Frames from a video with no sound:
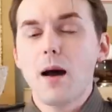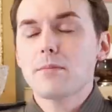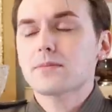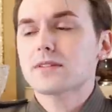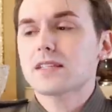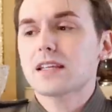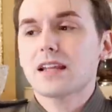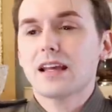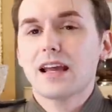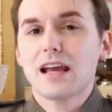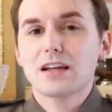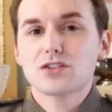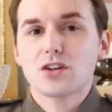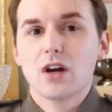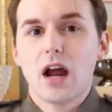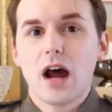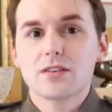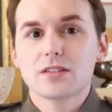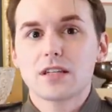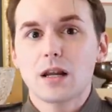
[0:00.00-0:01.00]
I'm sitting at
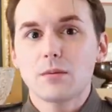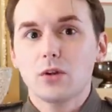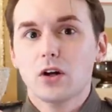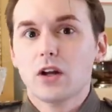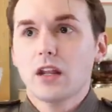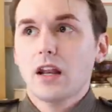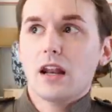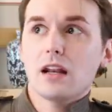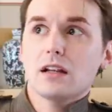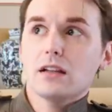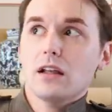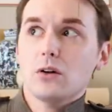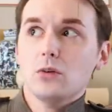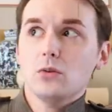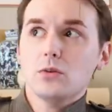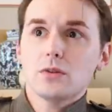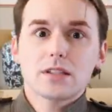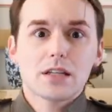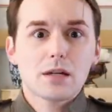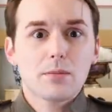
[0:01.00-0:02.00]
your house and I'm looking at it like,
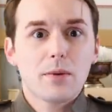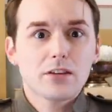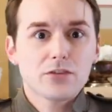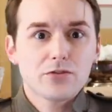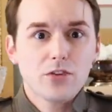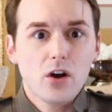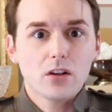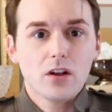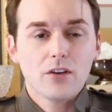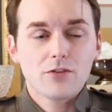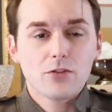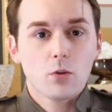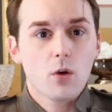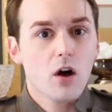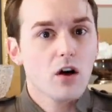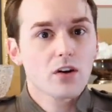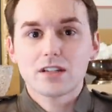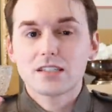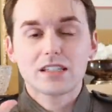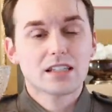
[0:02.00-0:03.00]
ooh, is it about to fall off the
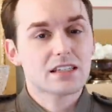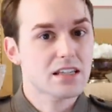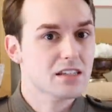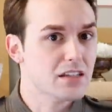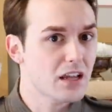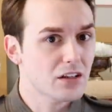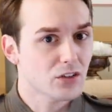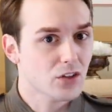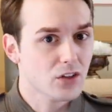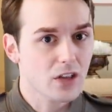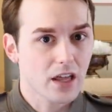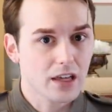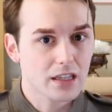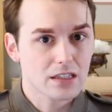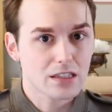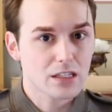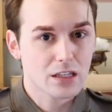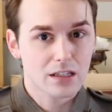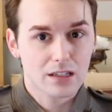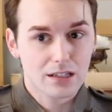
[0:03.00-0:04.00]
wall? Because it does not look like
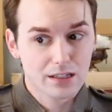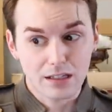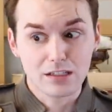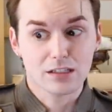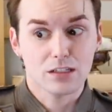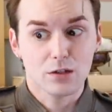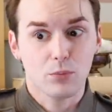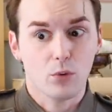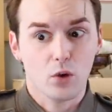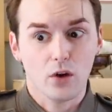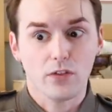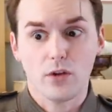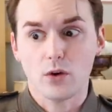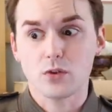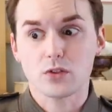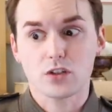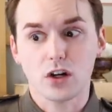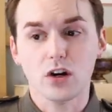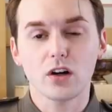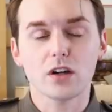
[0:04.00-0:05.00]
it can support
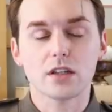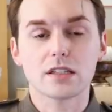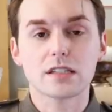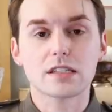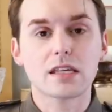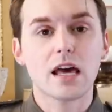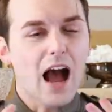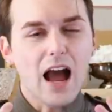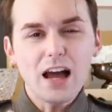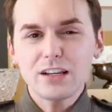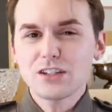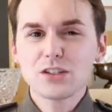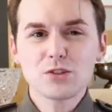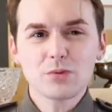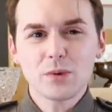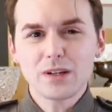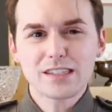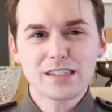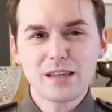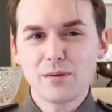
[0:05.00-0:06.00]
those curtains. I
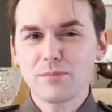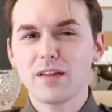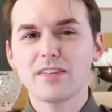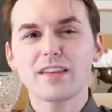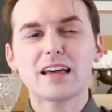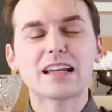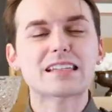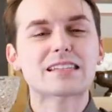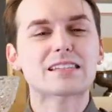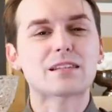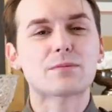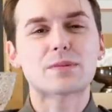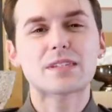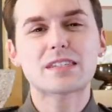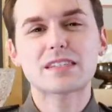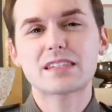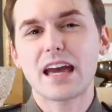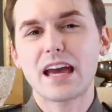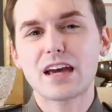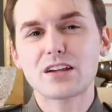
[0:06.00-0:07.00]
just want something that is
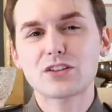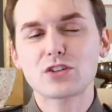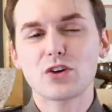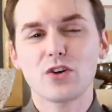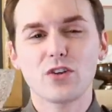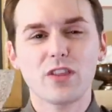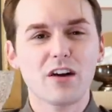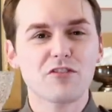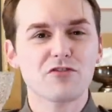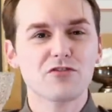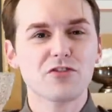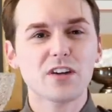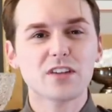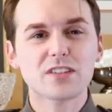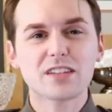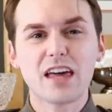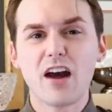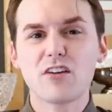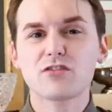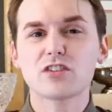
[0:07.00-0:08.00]
substantial, that
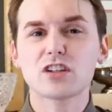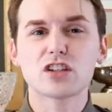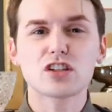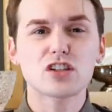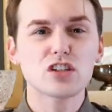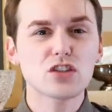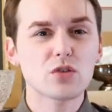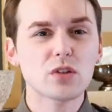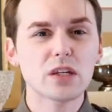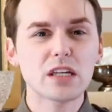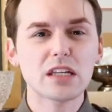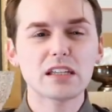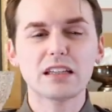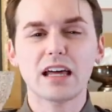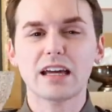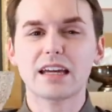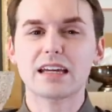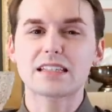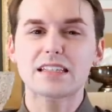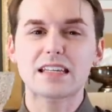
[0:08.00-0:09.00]
feels heavy duty,
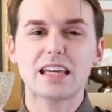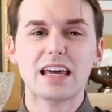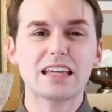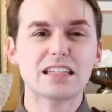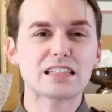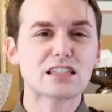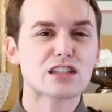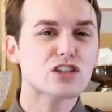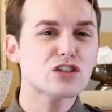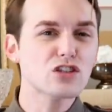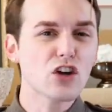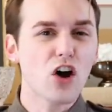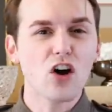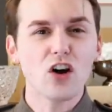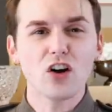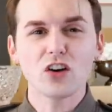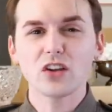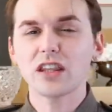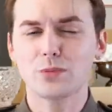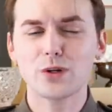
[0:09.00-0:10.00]
like it's
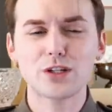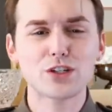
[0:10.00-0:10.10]
installed.